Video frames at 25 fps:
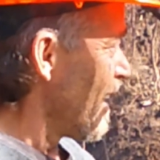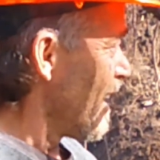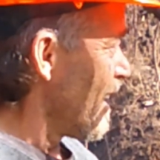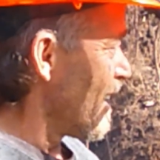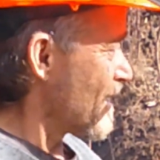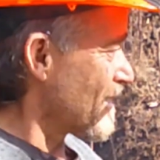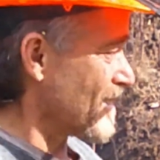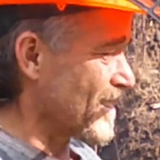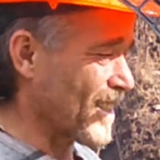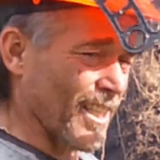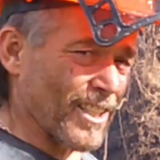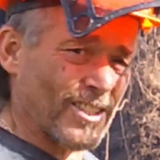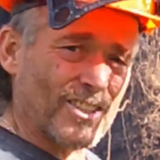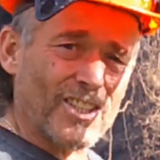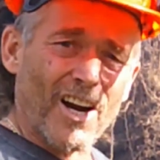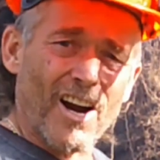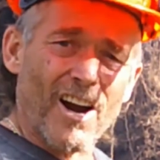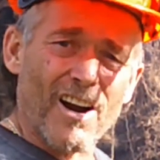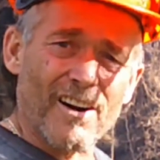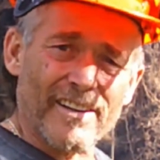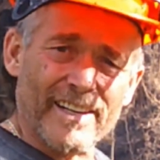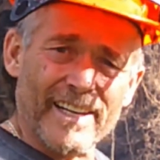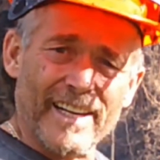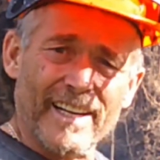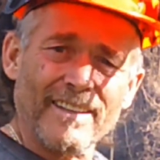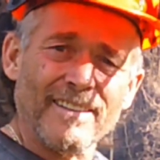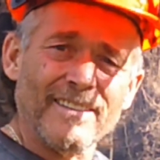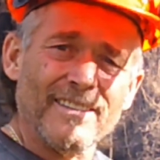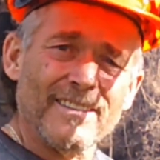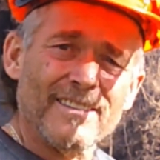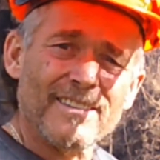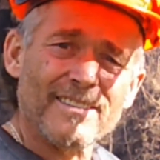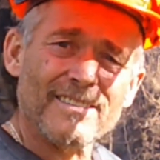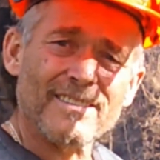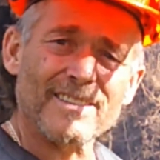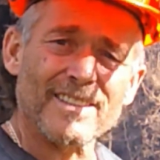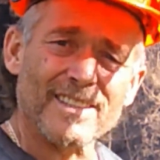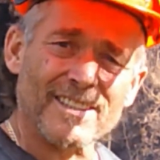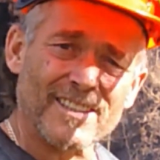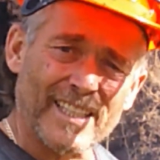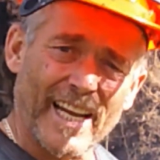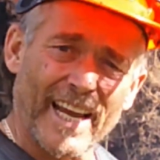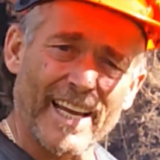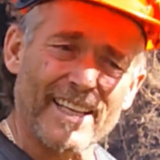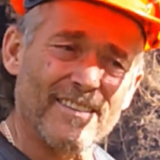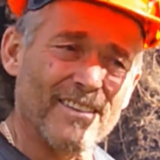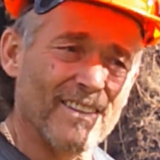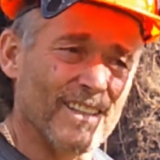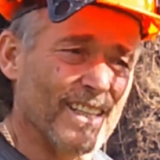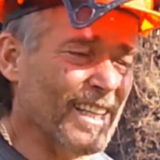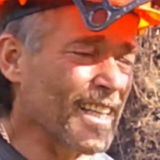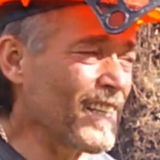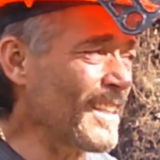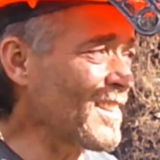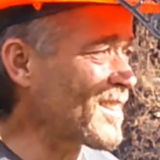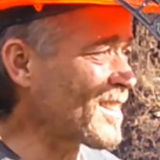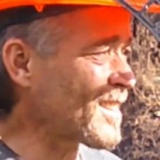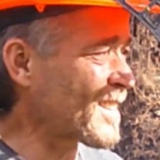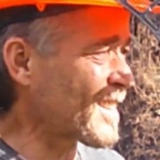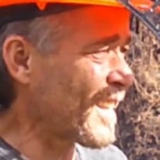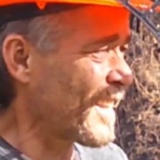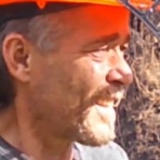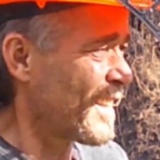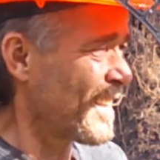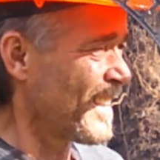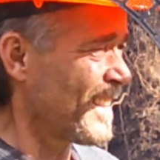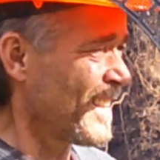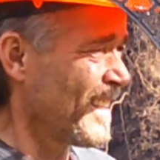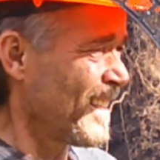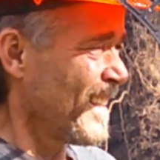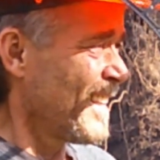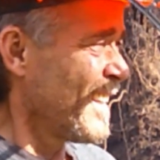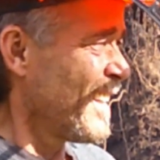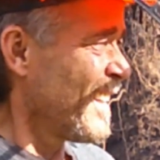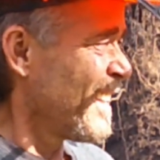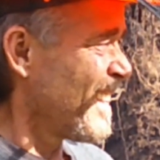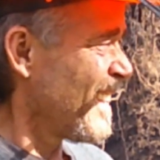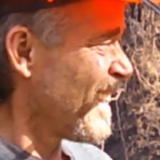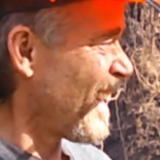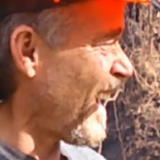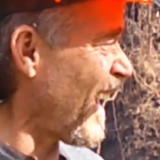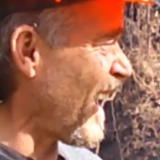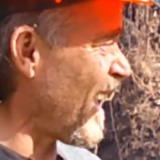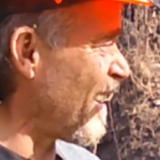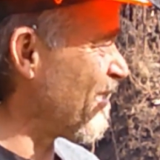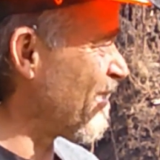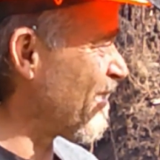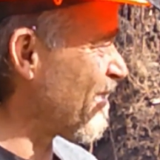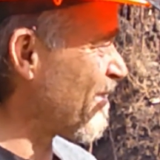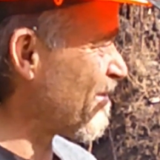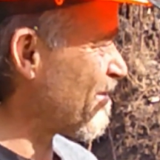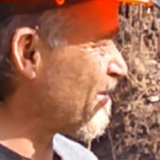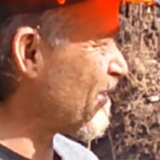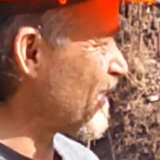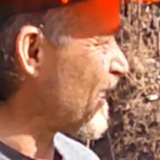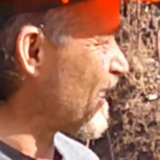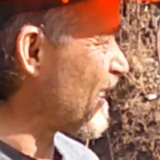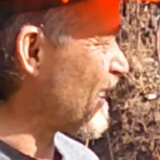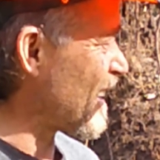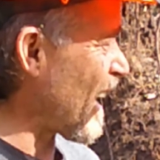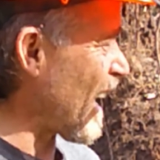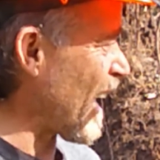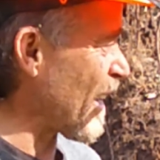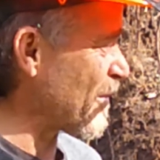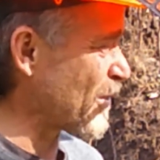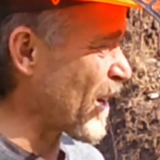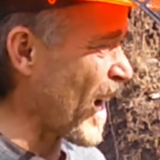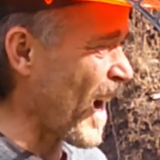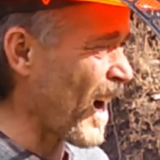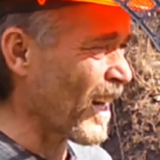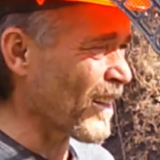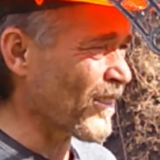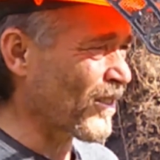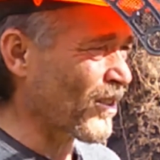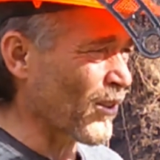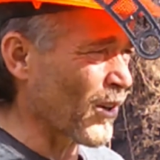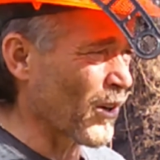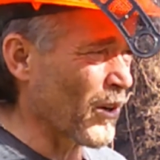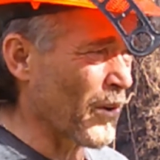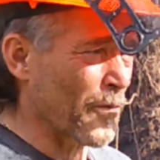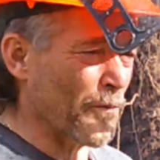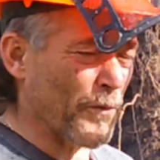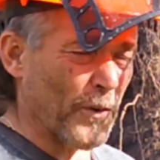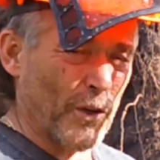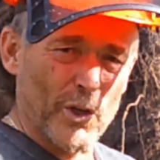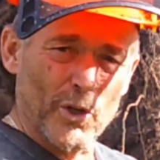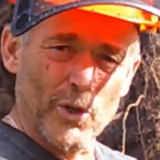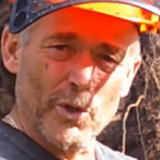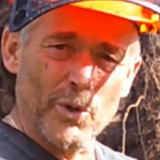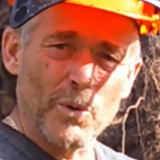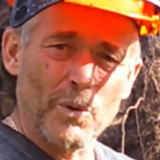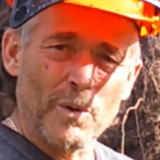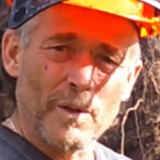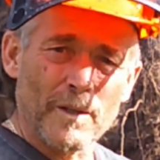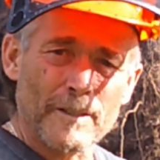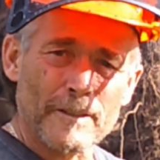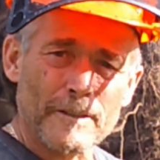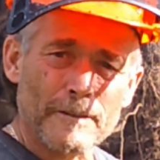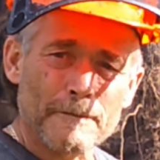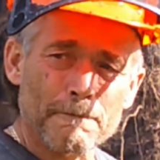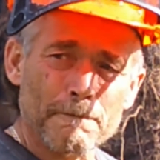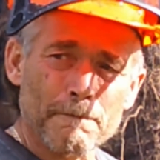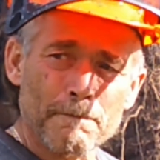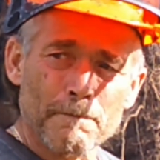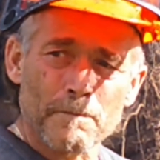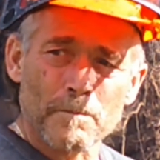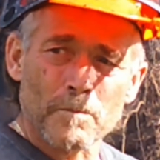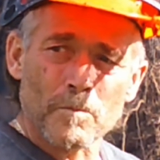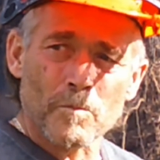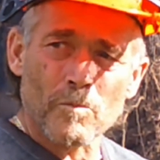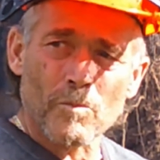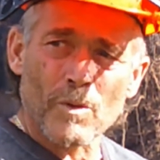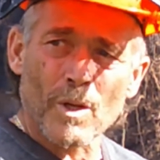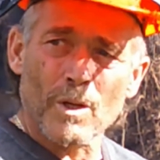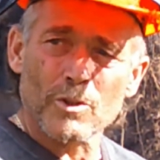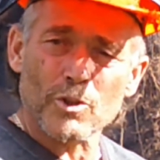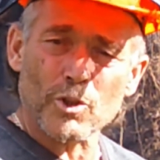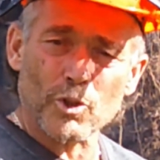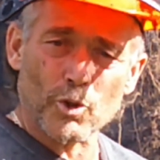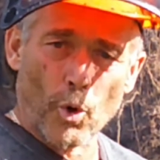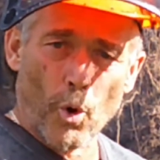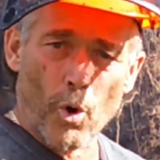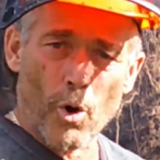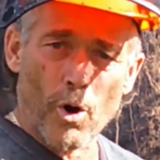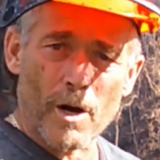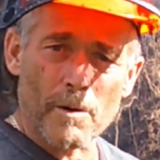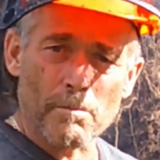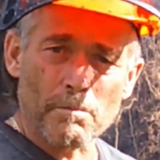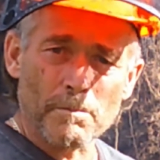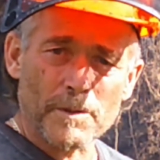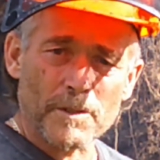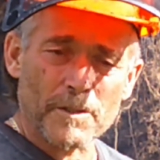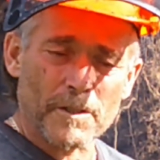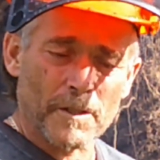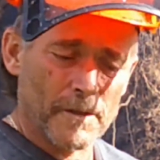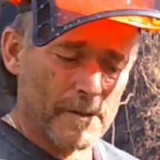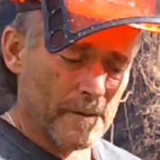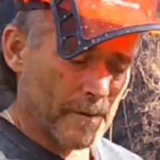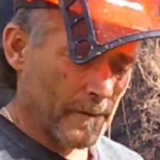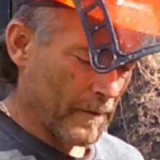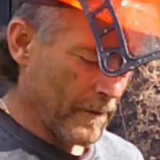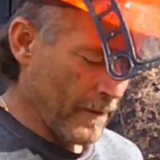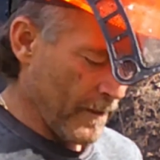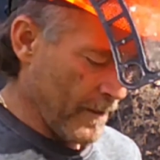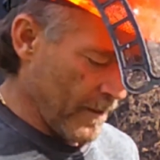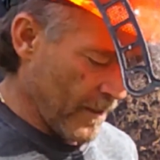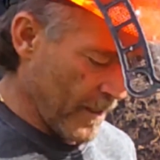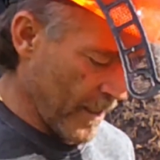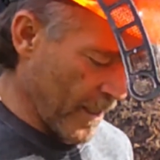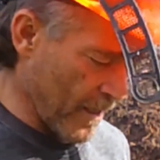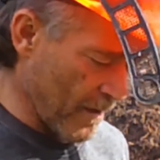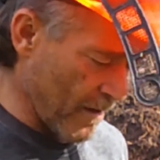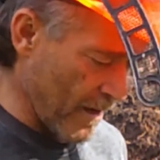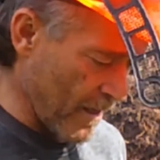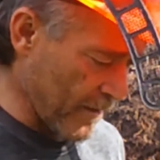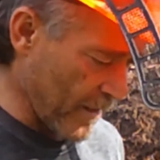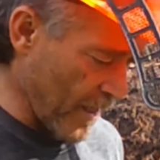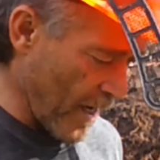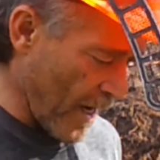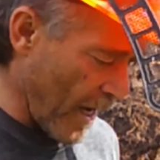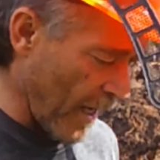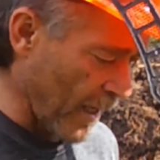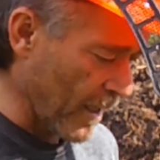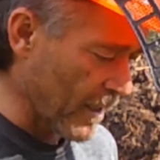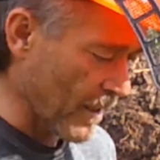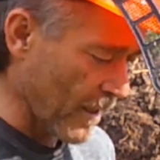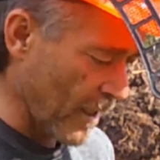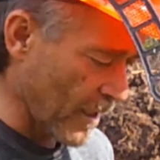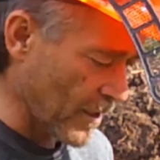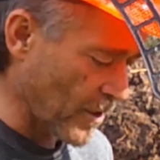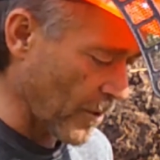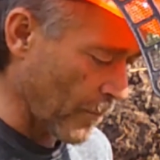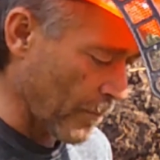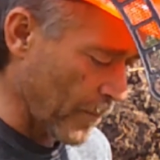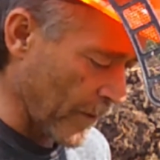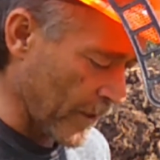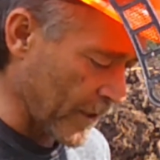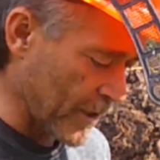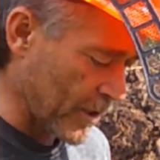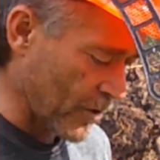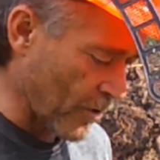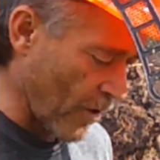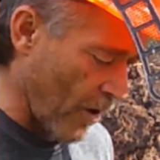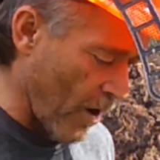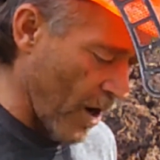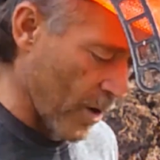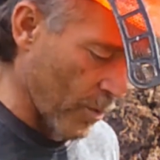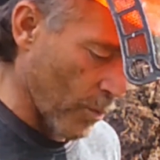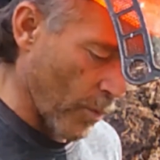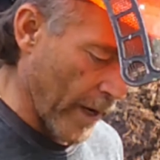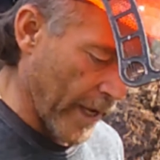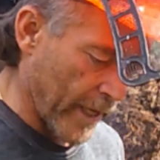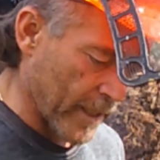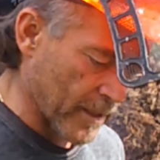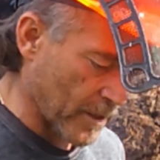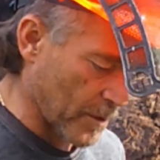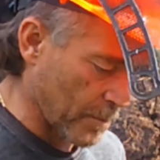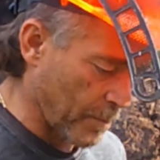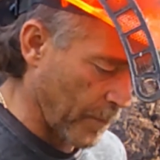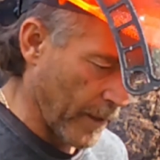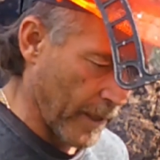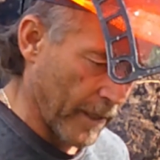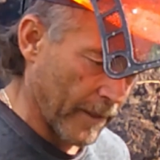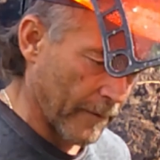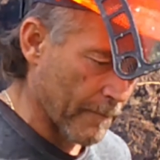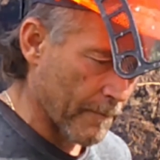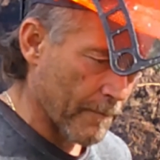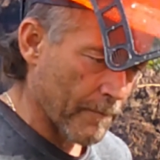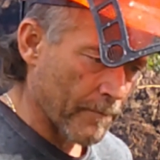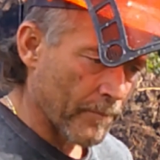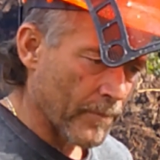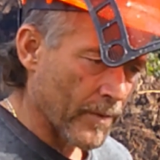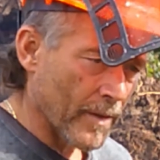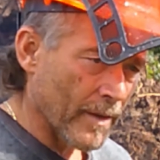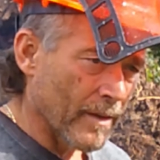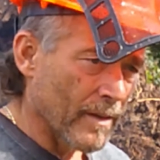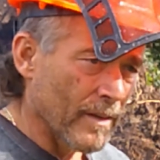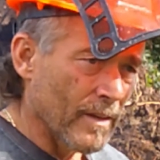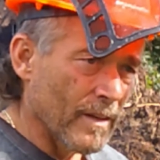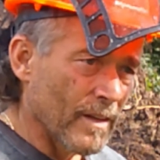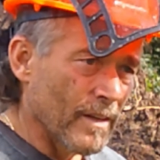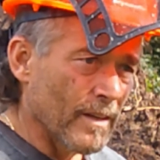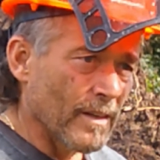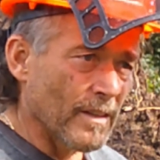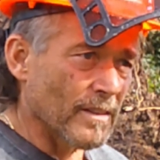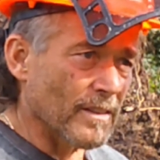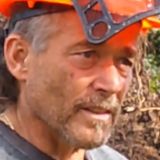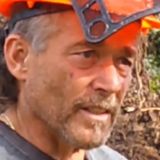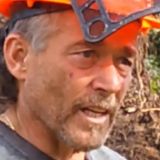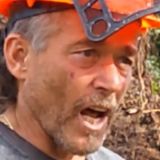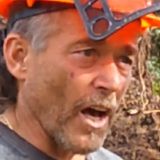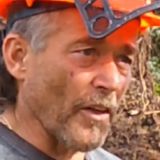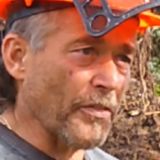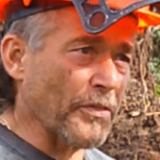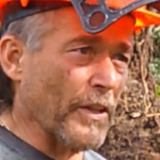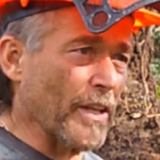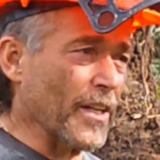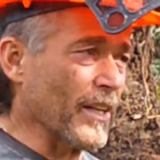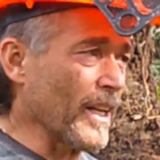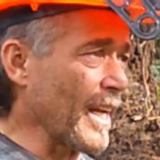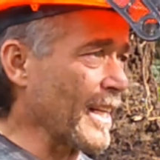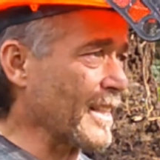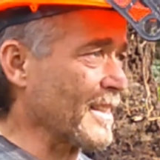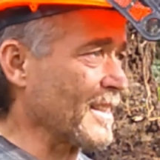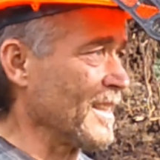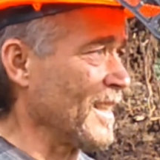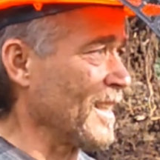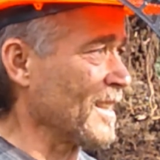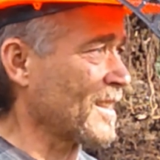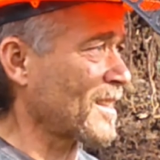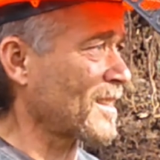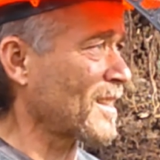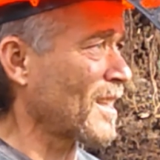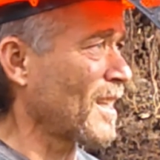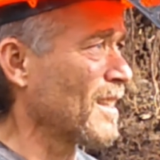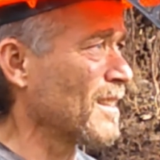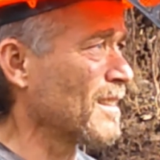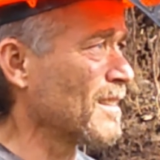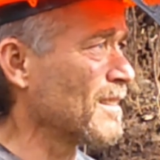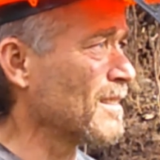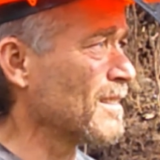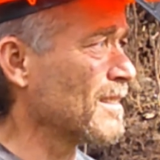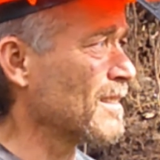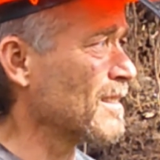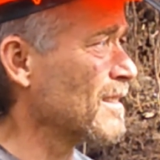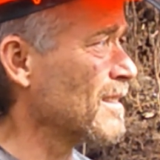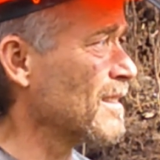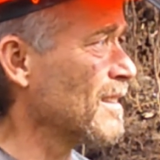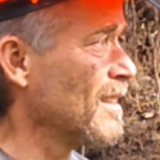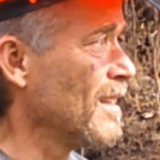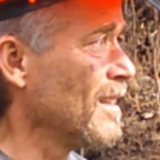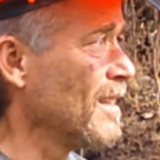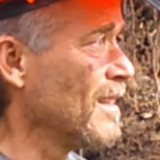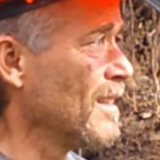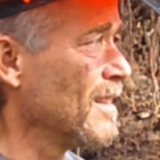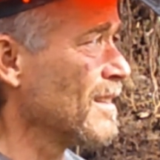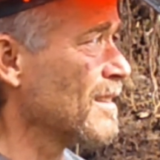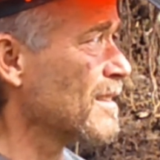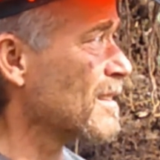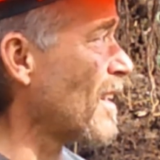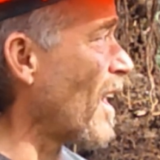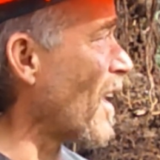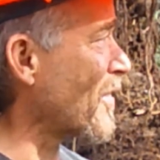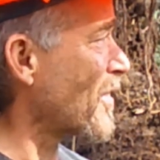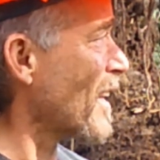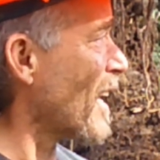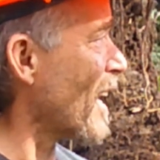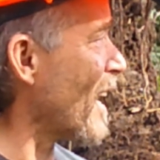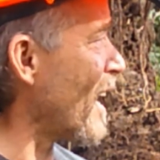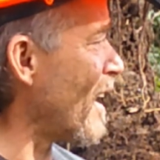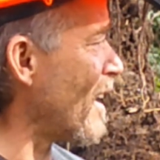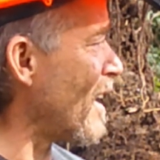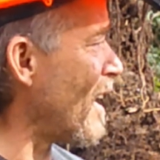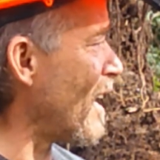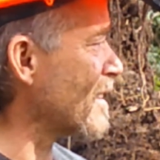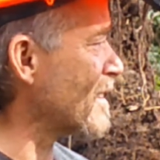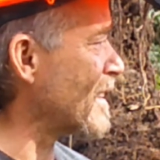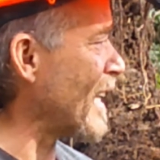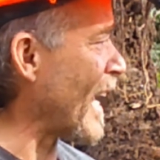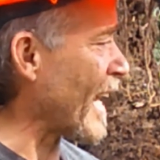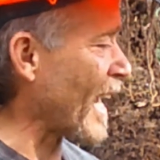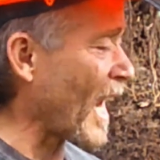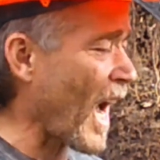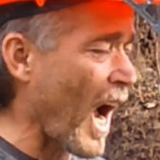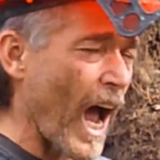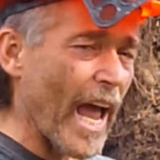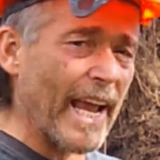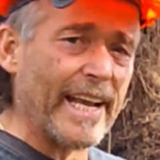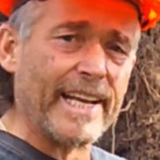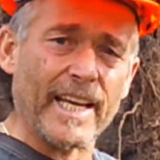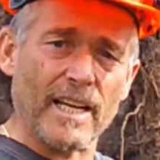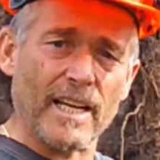disheartening, to say the least. I've gone through a few storms here on the island, like some pretty strong winds, but nothing like this. Nothing that I can